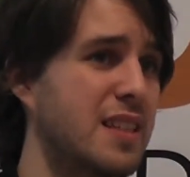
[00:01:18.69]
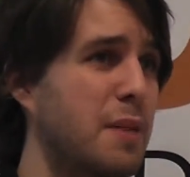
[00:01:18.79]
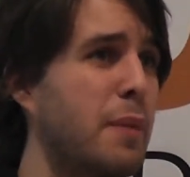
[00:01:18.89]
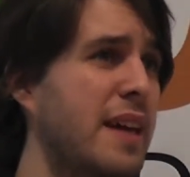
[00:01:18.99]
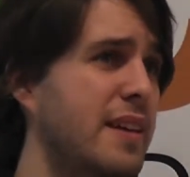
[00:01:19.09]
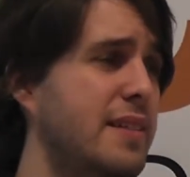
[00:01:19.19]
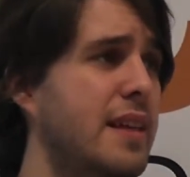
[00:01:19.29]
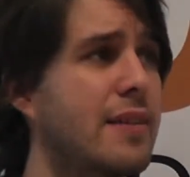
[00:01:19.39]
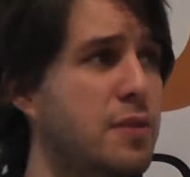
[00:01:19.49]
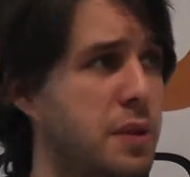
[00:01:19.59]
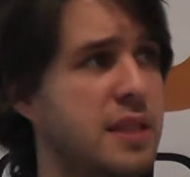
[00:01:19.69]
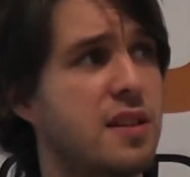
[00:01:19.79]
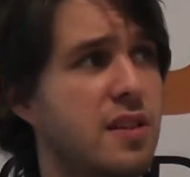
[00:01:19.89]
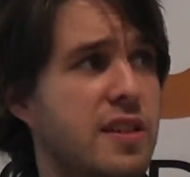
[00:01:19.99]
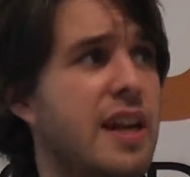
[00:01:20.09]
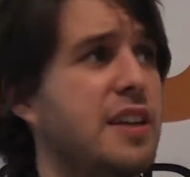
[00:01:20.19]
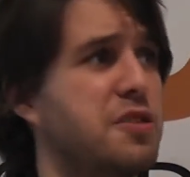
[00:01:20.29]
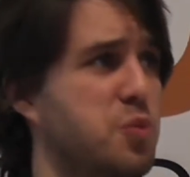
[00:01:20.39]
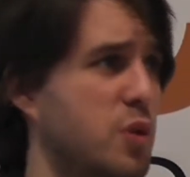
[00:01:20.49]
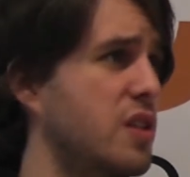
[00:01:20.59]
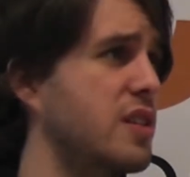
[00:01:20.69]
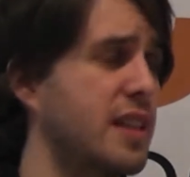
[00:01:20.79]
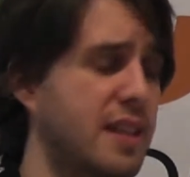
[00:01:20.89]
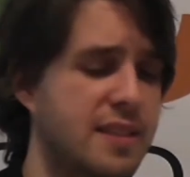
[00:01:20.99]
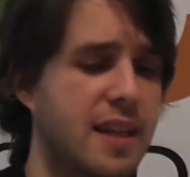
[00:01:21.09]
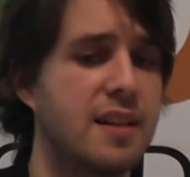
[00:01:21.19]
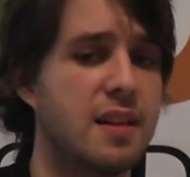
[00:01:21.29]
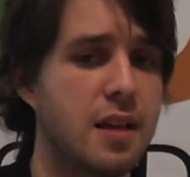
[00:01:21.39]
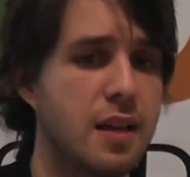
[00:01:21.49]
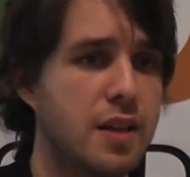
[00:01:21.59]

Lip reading: It's like a mandate that everyone needs to learn how to use Word and Excel.